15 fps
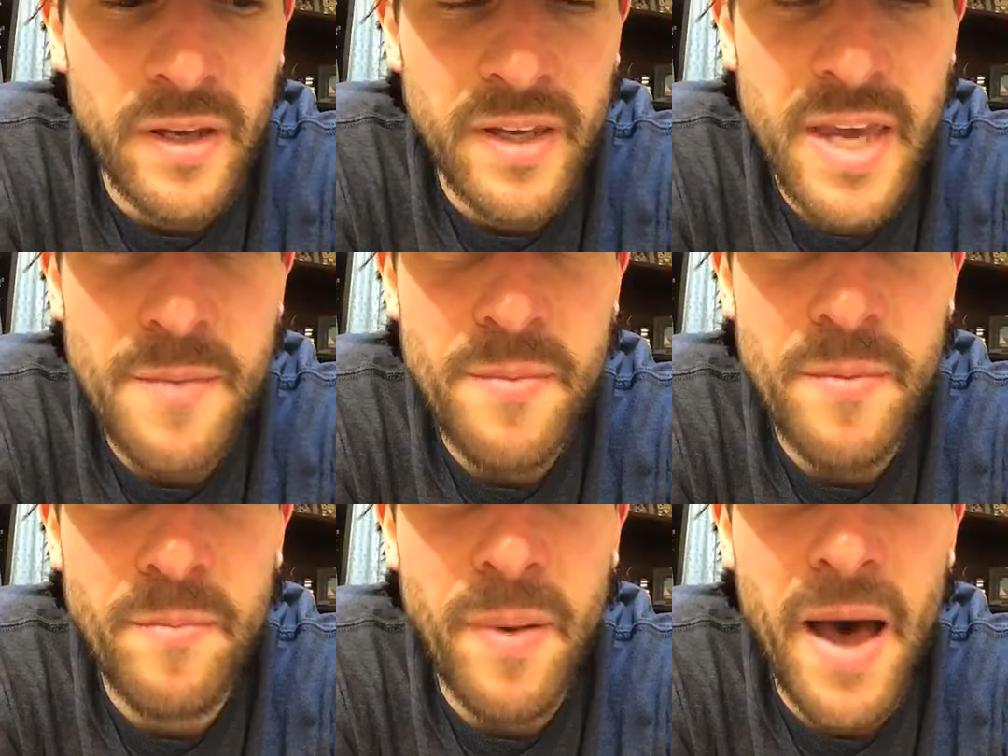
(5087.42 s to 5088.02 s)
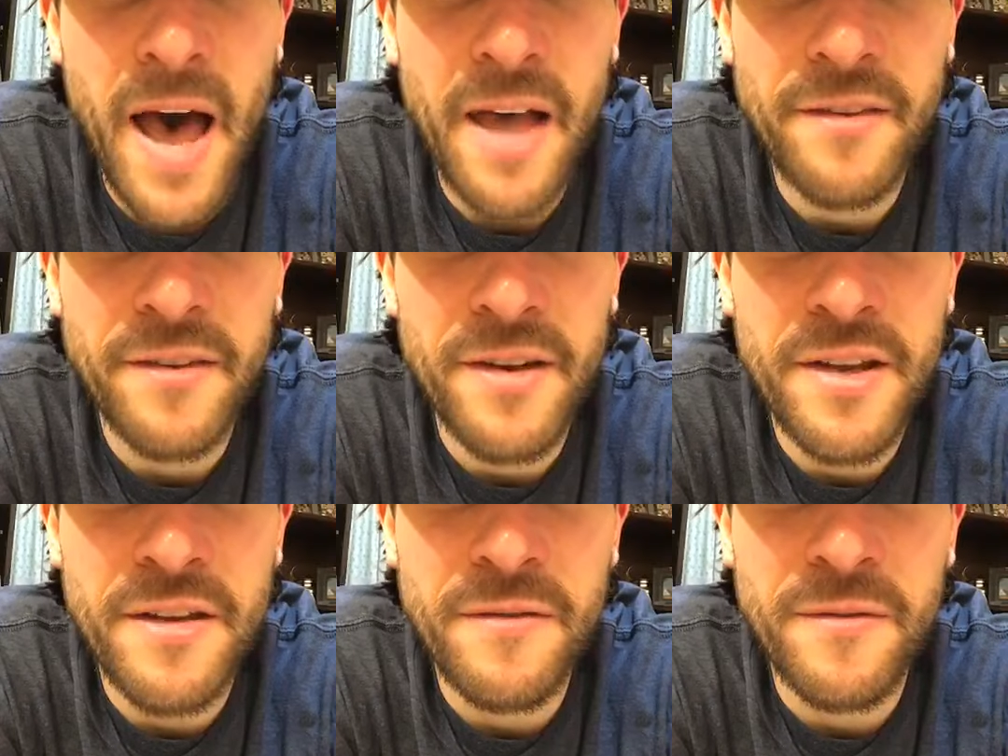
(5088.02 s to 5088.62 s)
Keep it
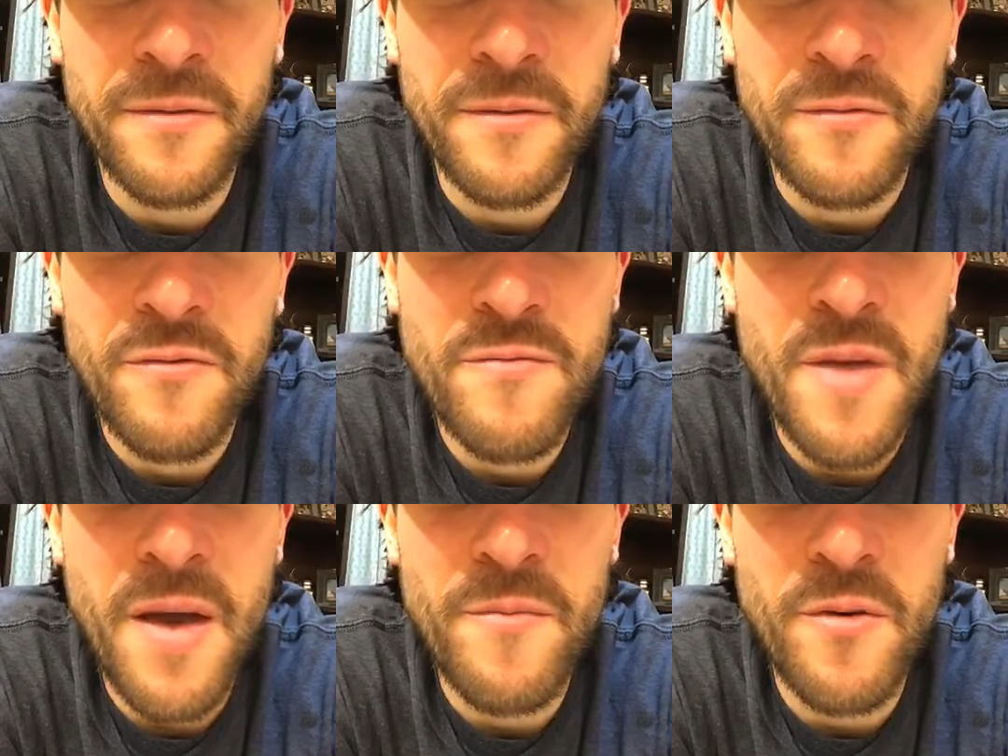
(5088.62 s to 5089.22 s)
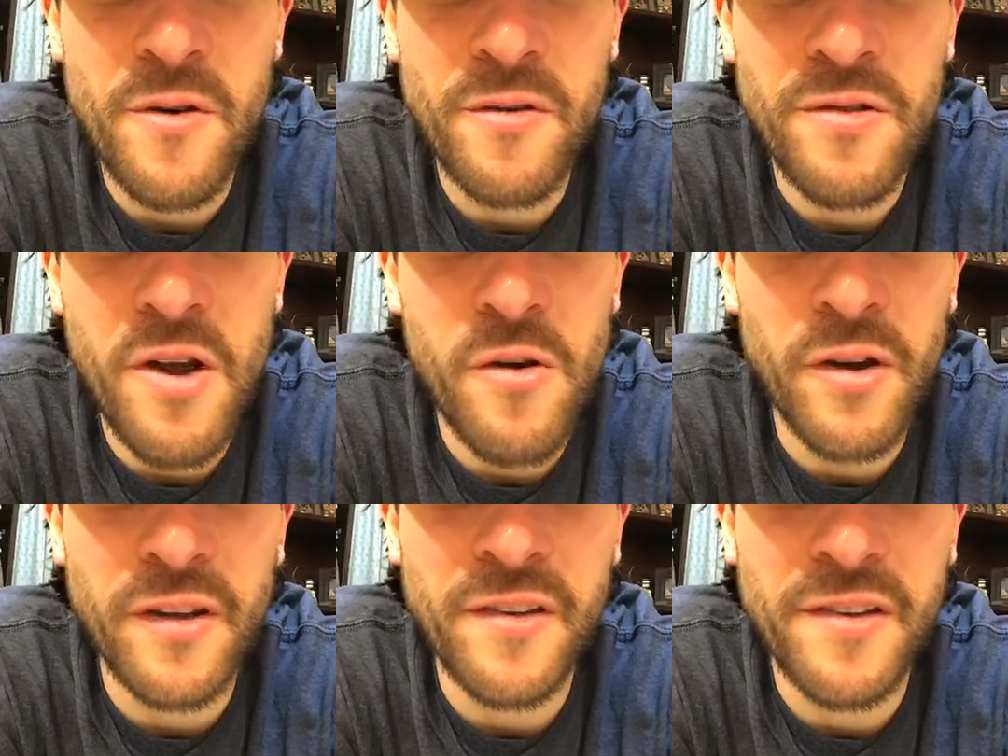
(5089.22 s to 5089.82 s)
positive. Remember,
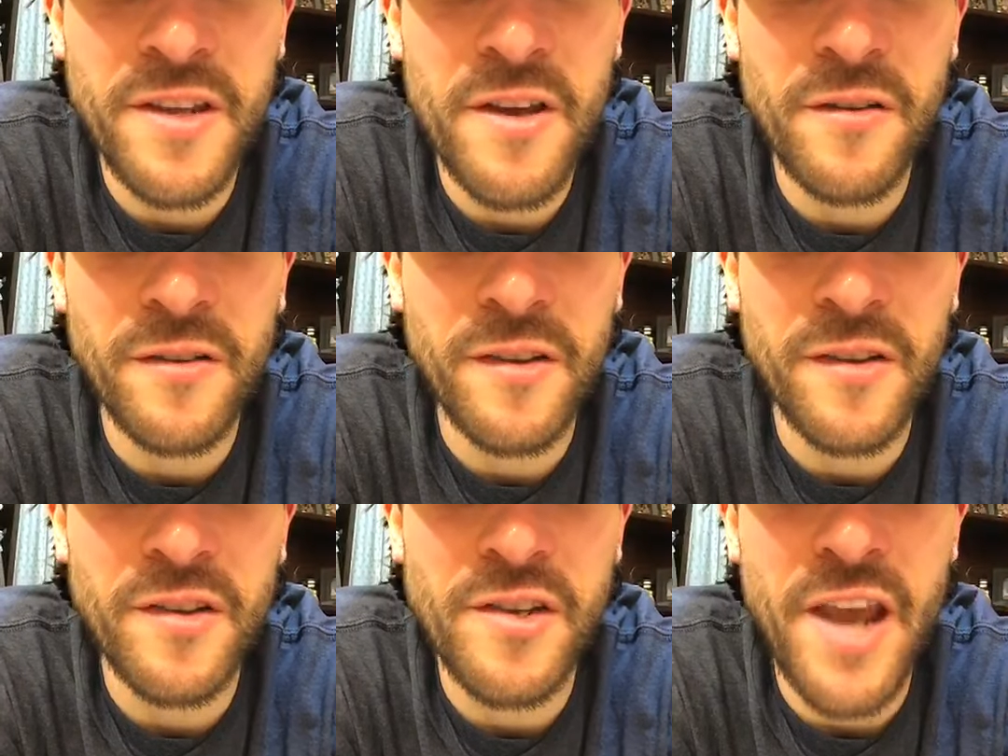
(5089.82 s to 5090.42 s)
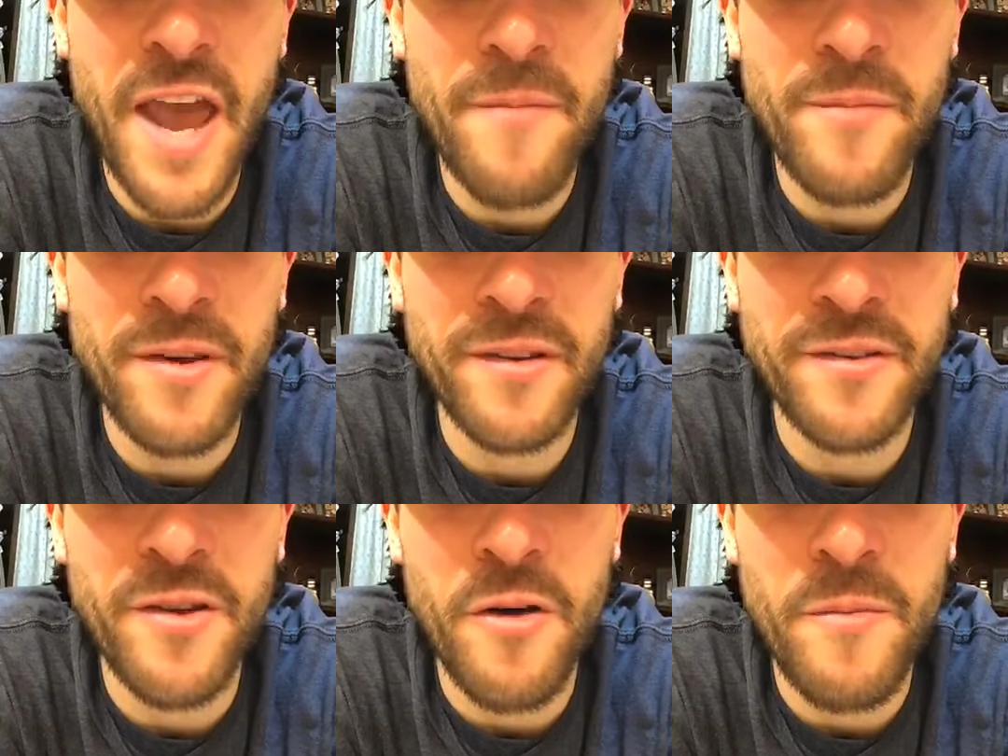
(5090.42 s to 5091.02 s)
no excuses.
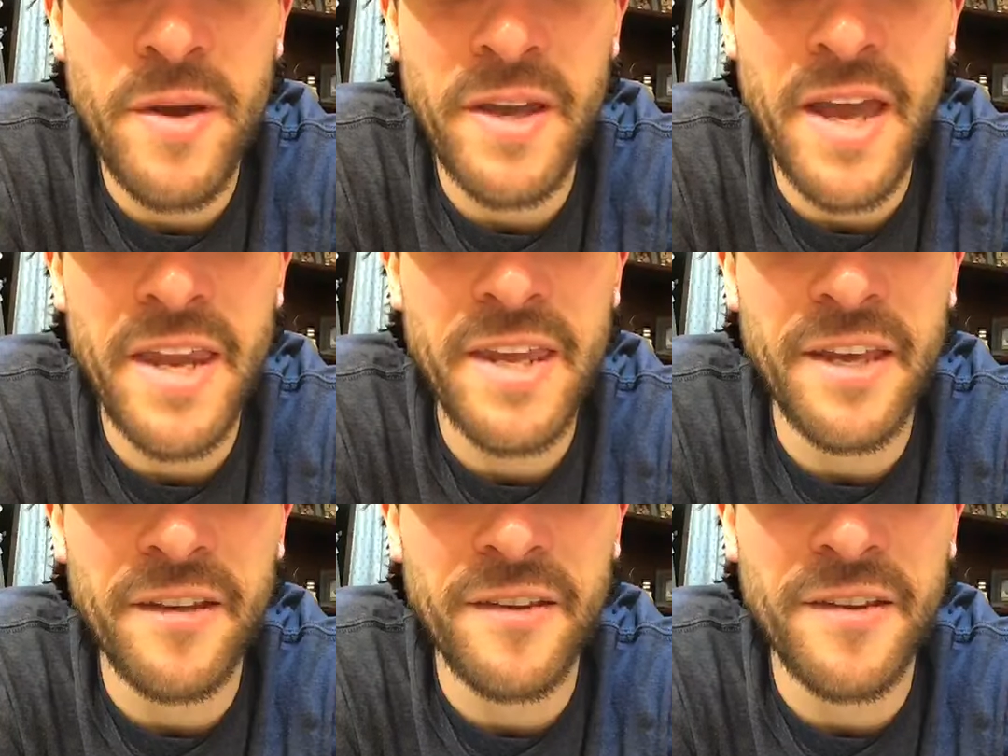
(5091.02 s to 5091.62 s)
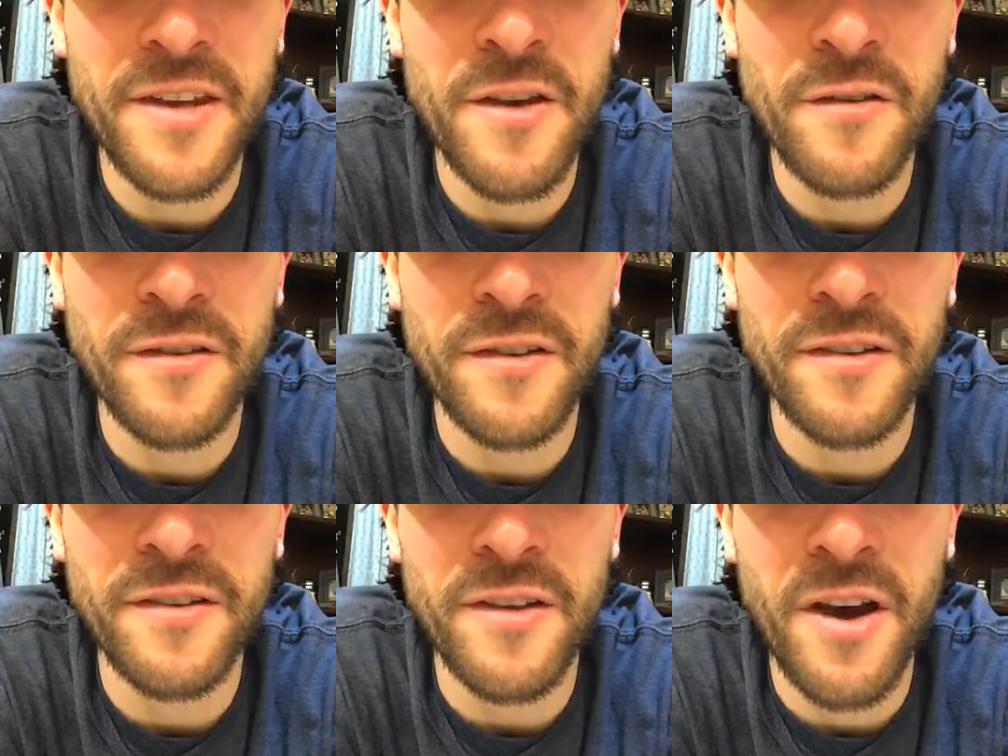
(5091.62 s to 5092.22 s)
Champions don't make any
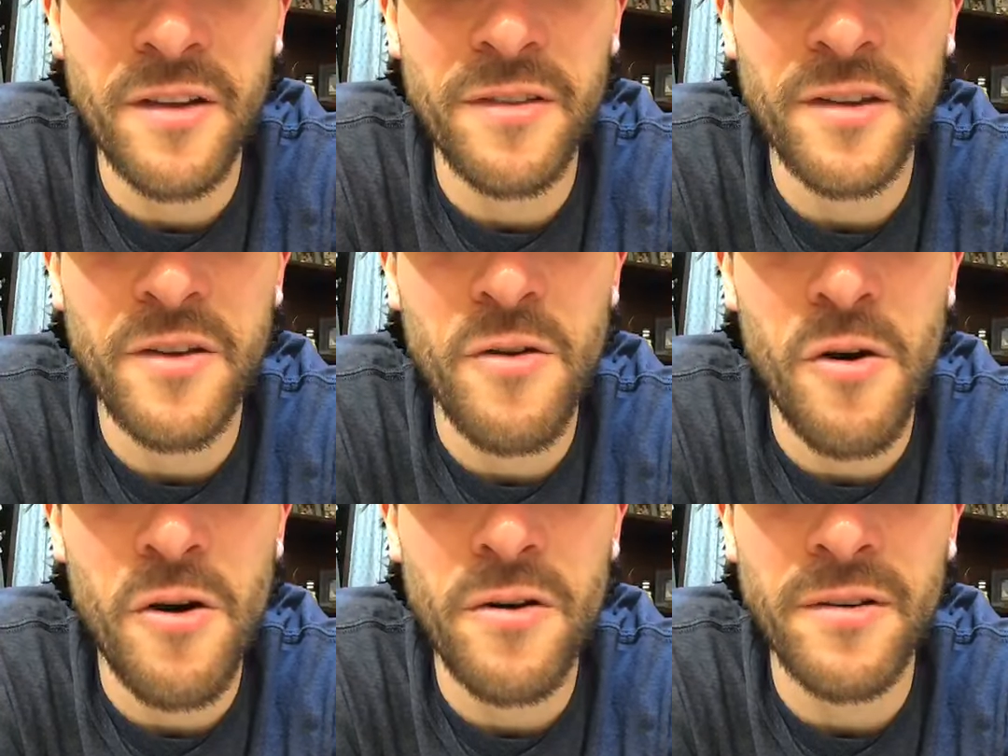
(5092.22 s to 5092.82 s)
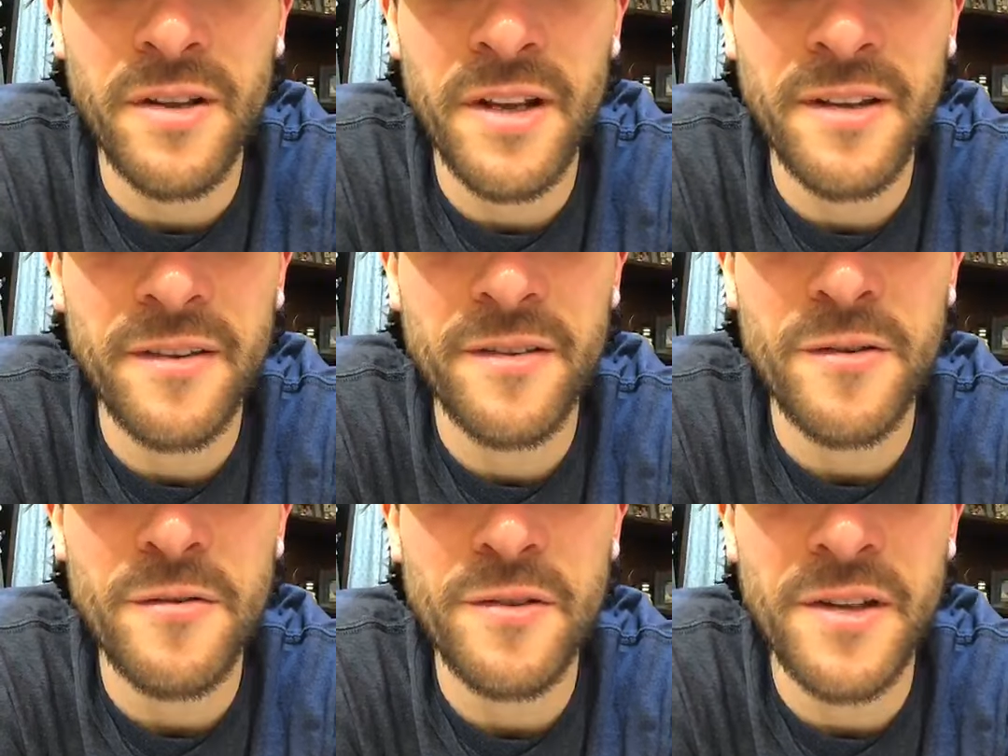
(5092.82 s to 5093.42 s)
excuses on the court and
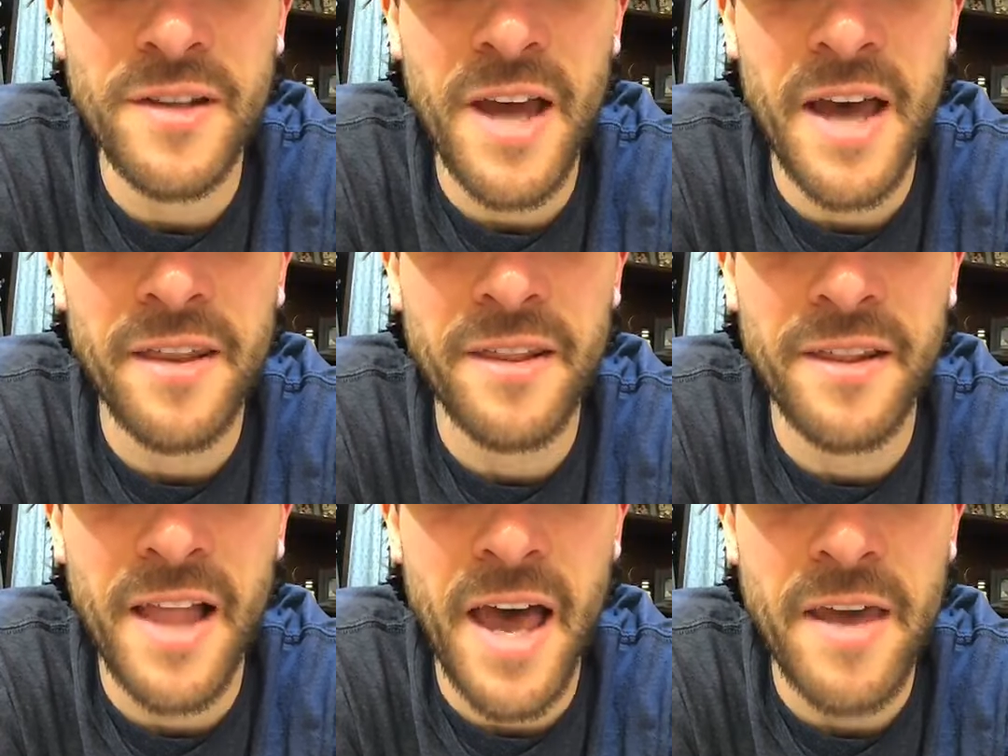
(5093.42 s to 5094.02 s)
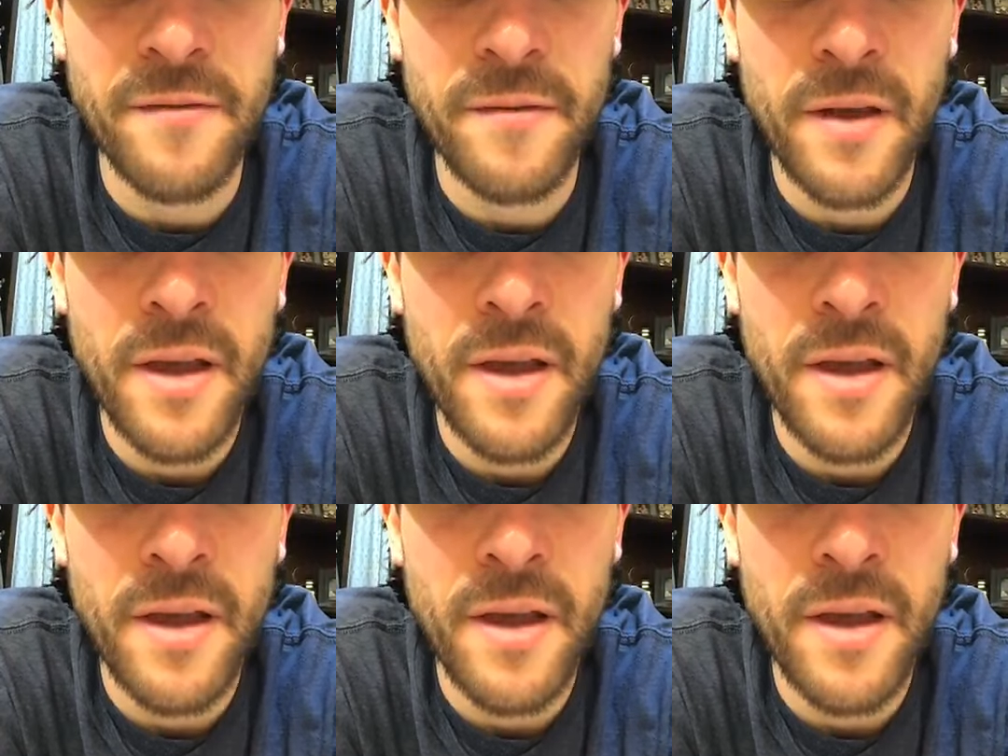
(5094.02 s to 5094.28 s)
certainly not in life.